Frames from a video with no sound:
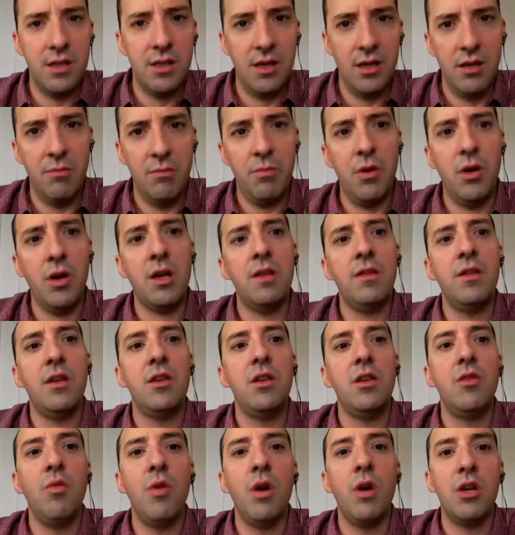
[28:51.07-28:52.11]
in the book, and then
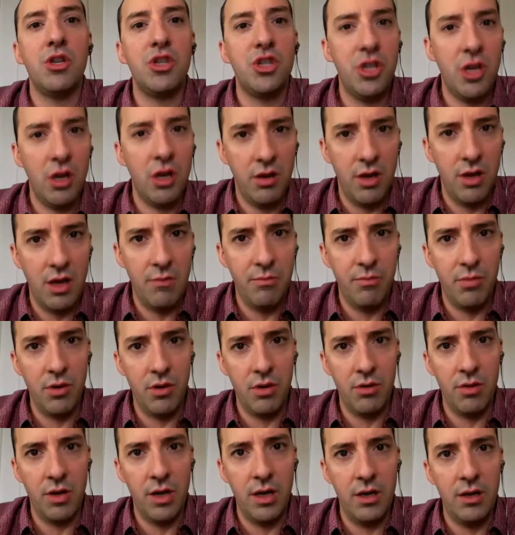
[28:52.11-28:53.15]
you want to share that
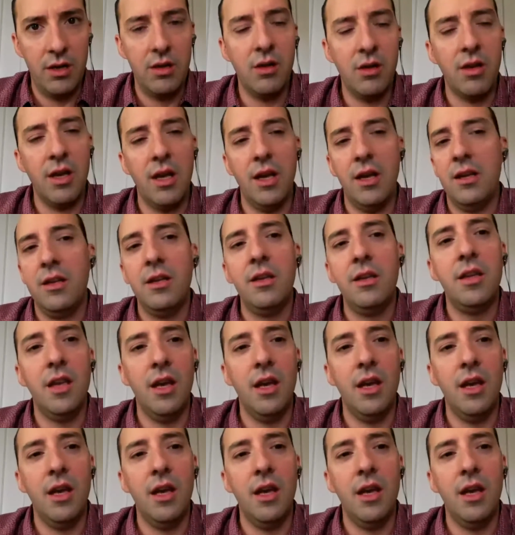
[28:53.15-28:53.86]
book, right? Okay. Yeah,